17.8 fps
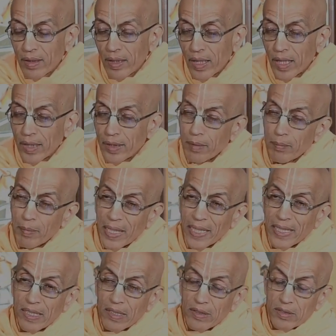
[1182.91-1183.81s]
and the
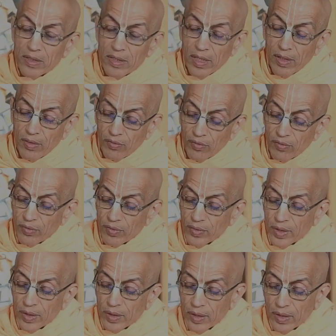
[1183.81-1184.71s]
mind itself.
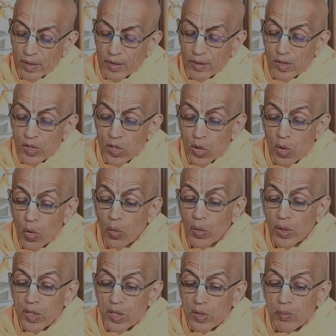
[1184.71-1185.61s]
Uh, the soul
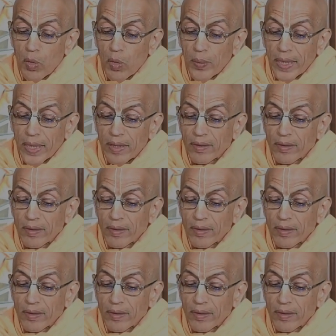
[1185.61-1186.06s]
is moving.